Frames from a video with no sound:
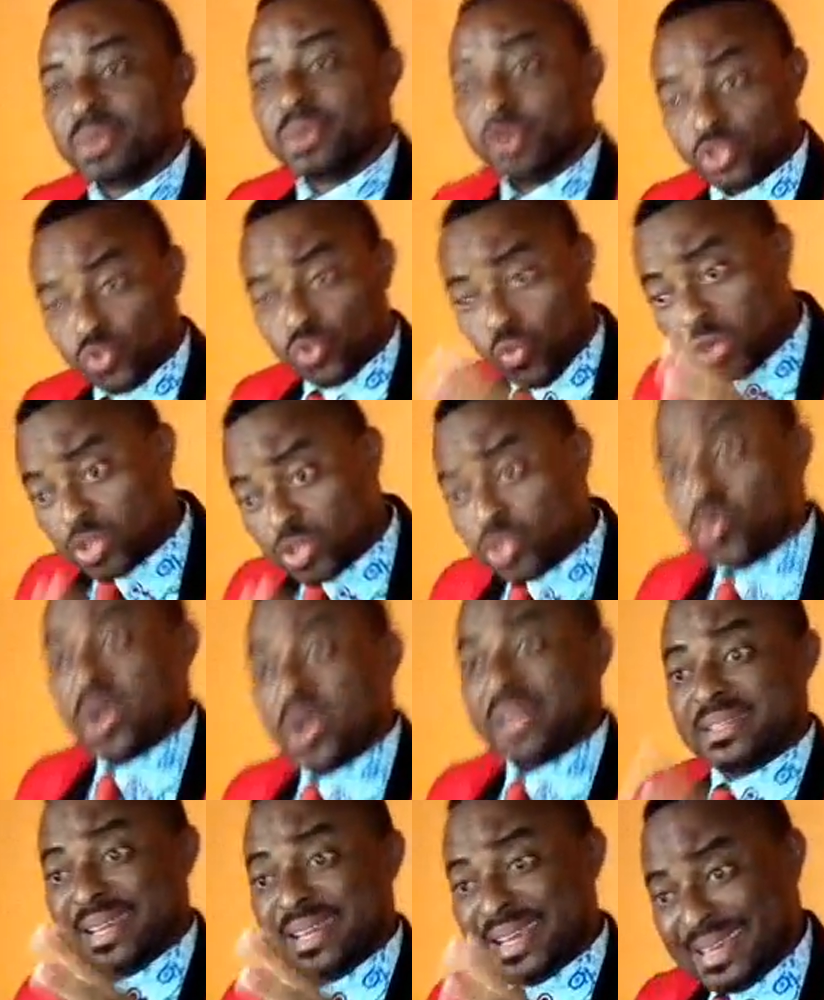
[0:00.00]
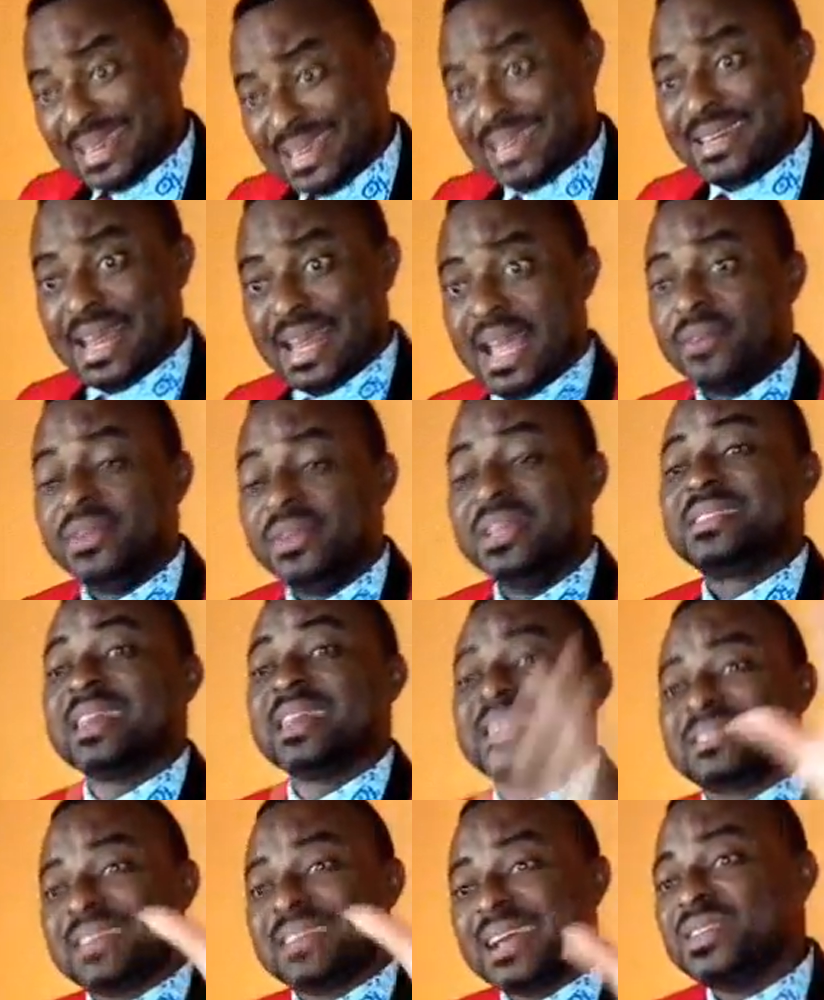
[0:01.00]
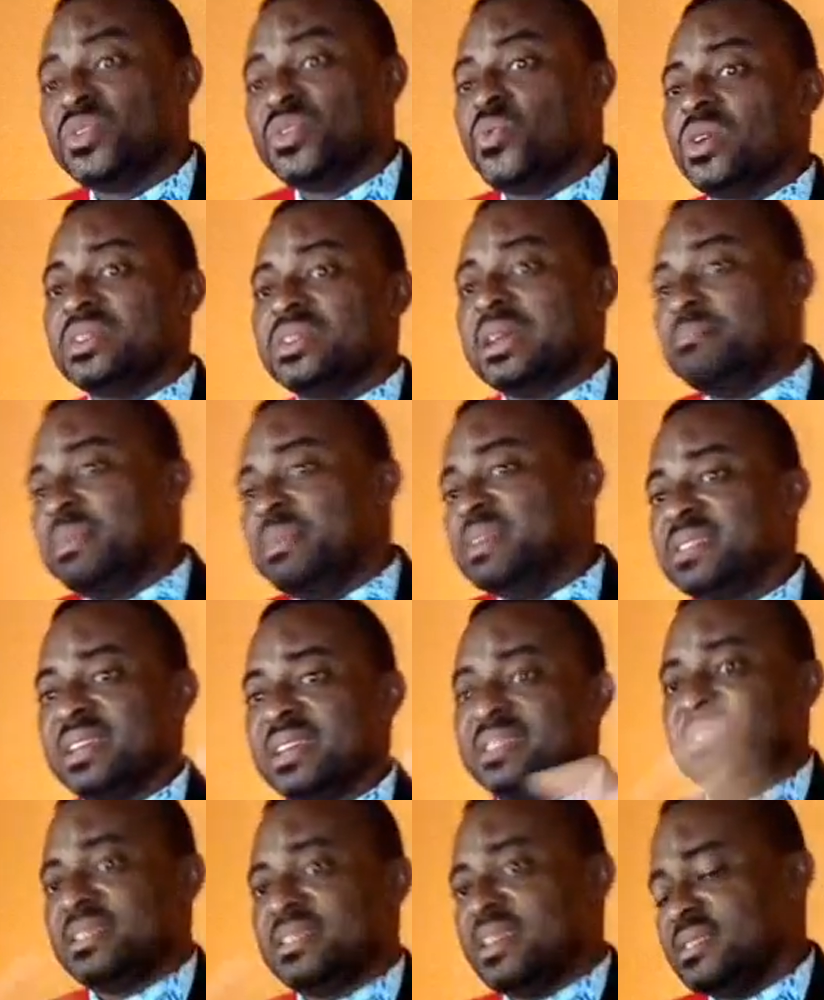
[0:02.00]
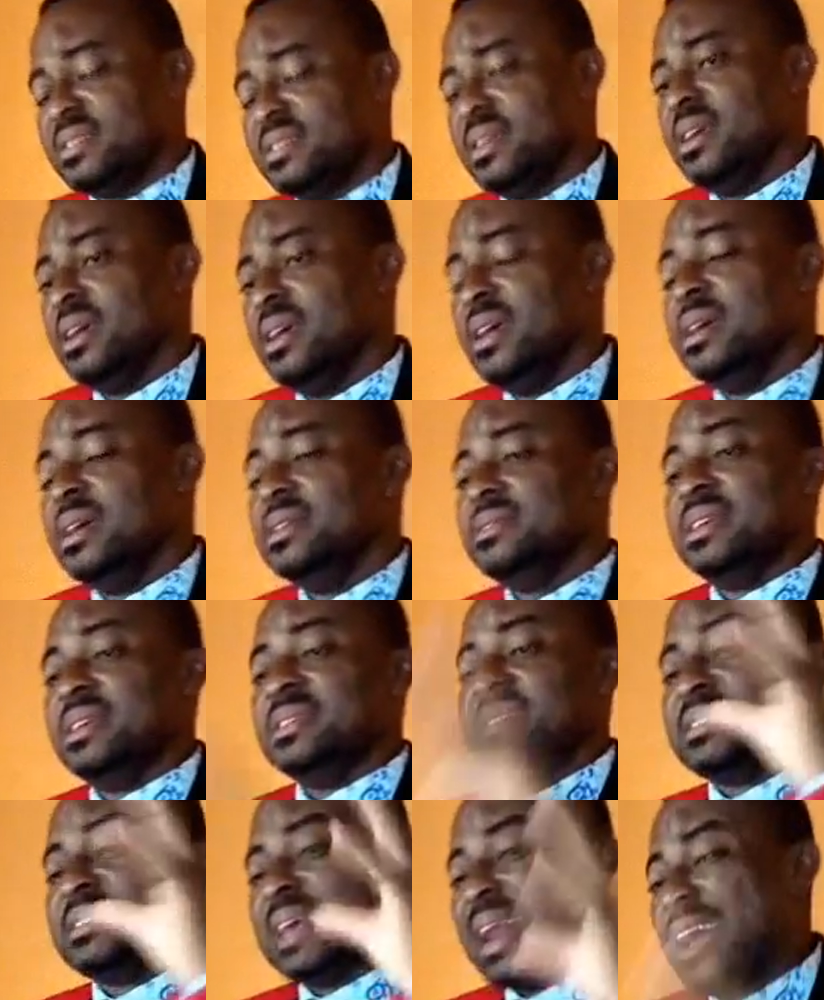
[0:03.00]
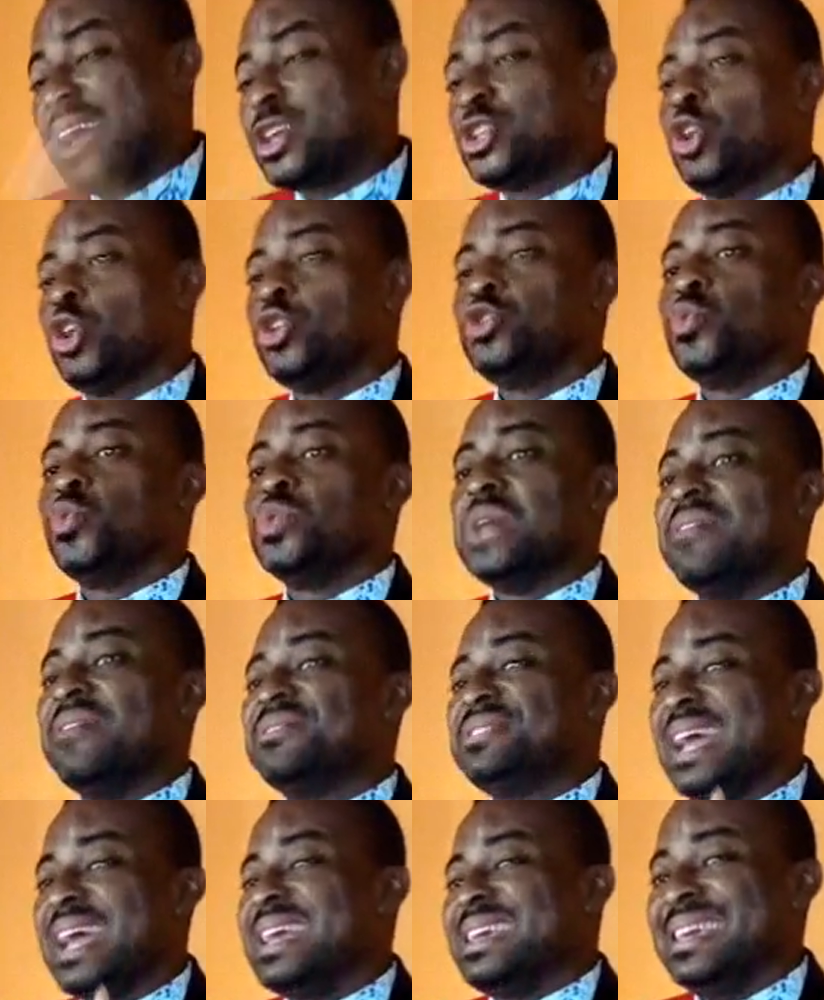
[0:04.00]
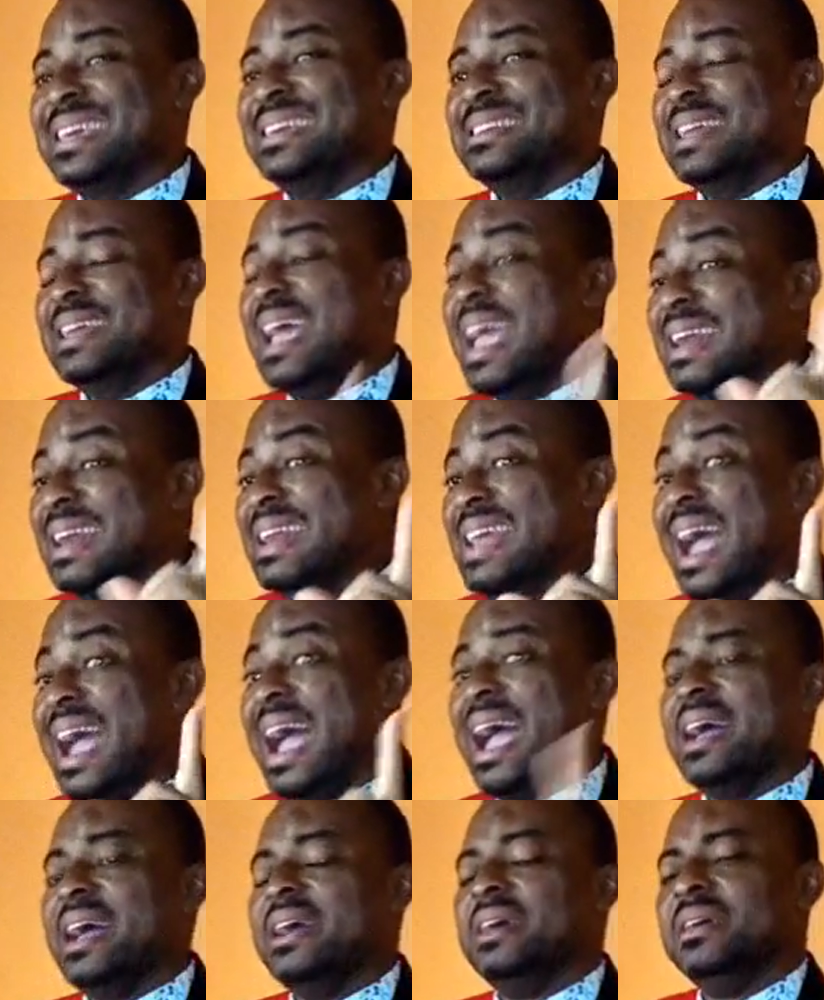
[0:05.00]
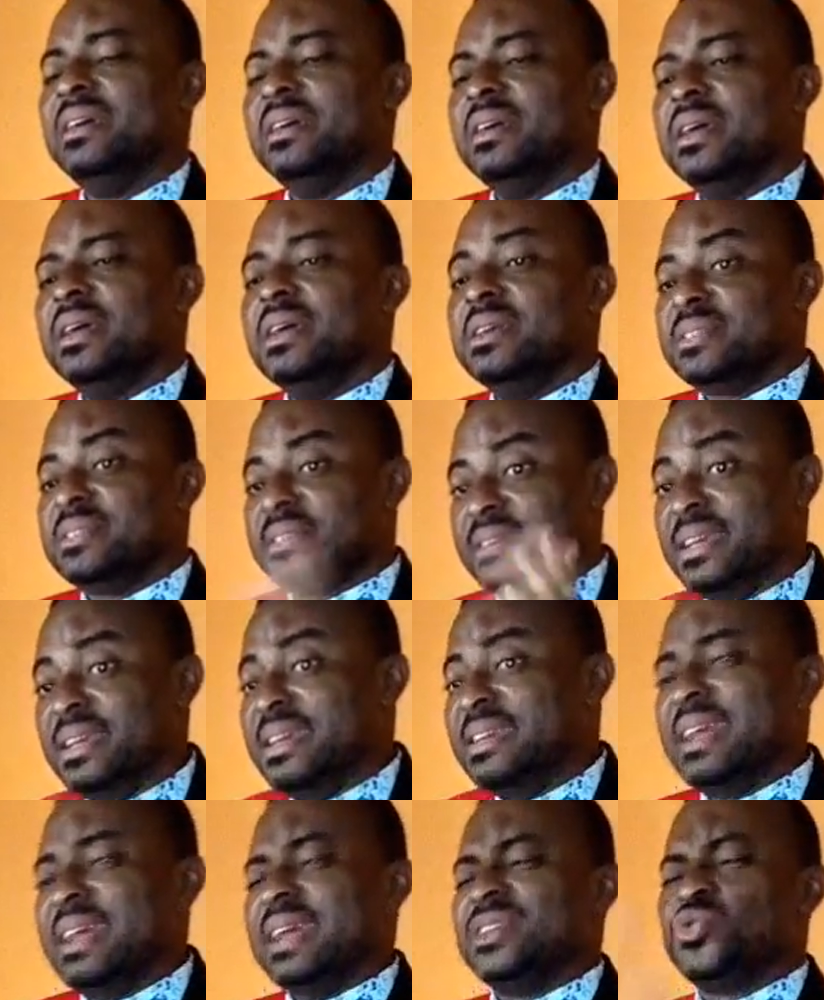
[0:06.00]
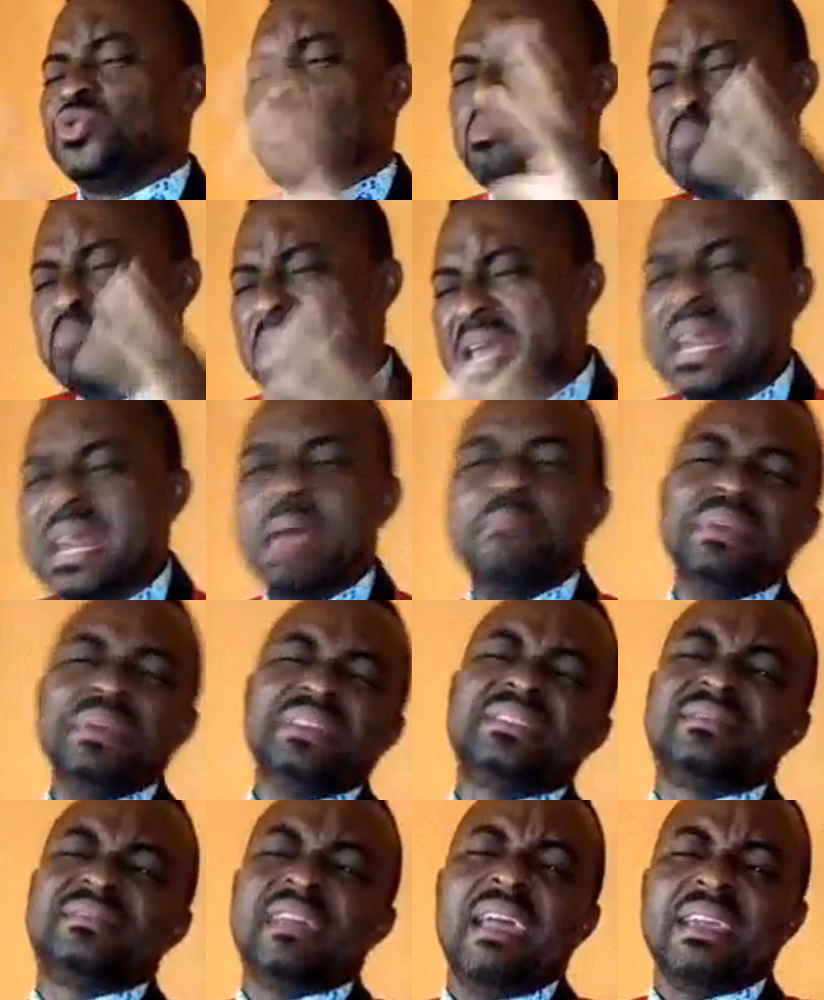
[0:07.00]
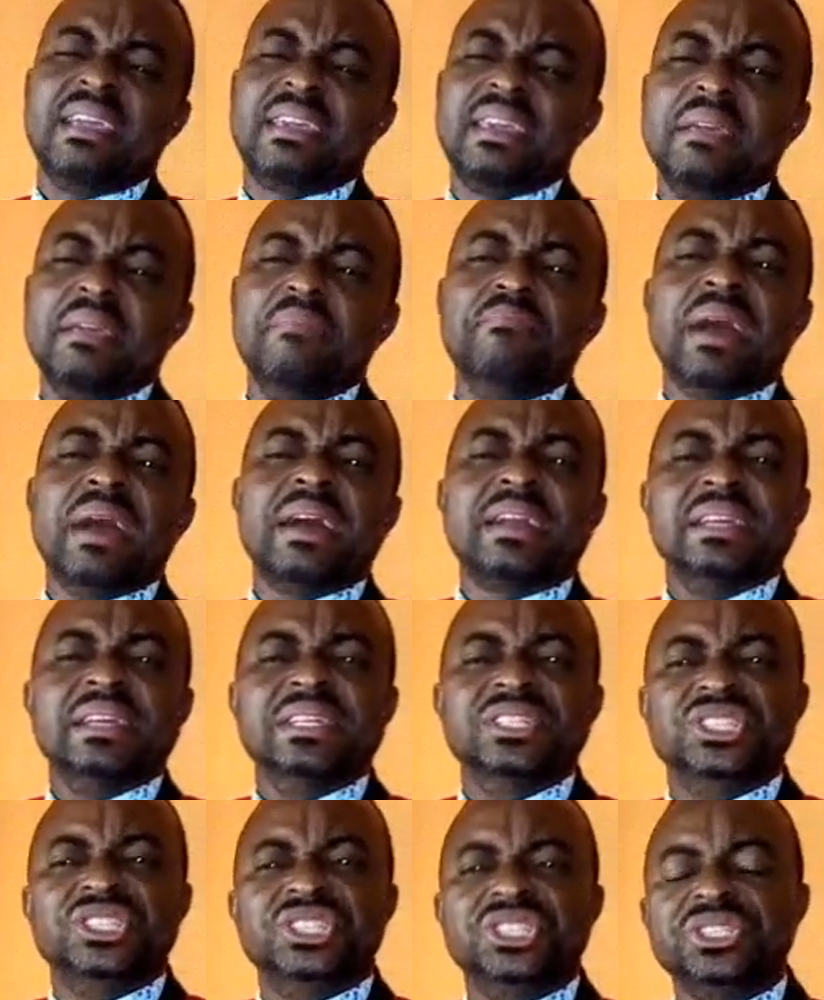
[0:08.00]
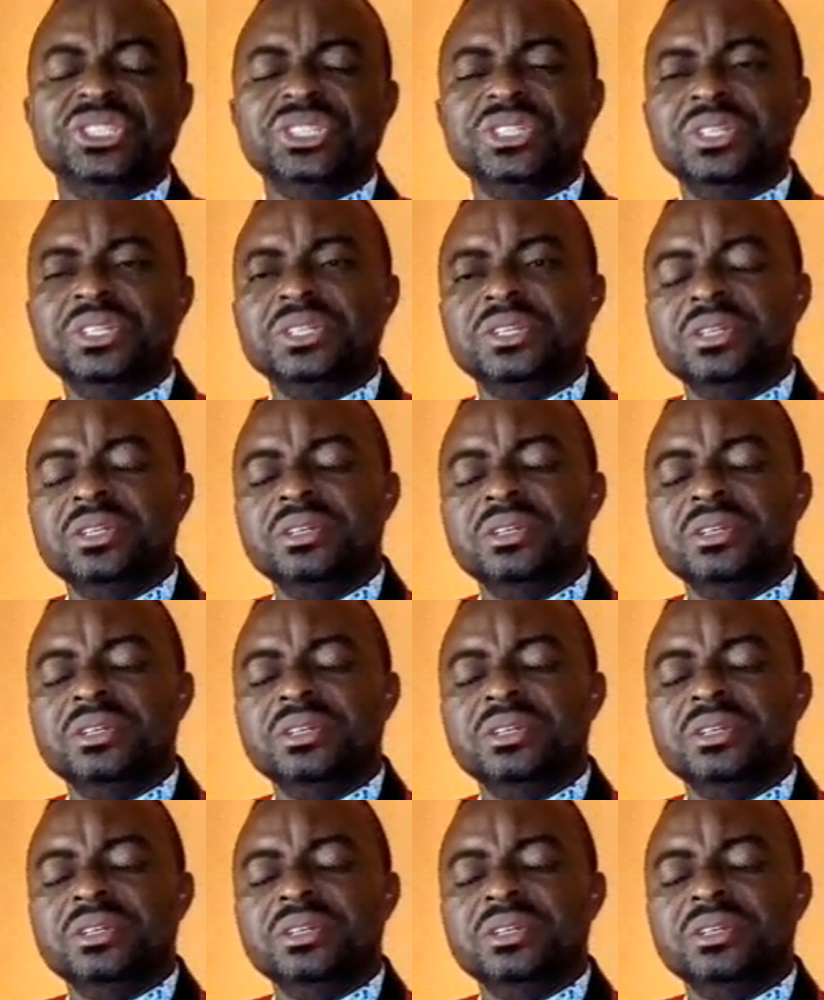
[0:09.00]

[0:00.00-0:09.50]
because what you are taking now is exactly what that message says. This is an action you would have taken earlier, seeing that you made a mistake in marriage.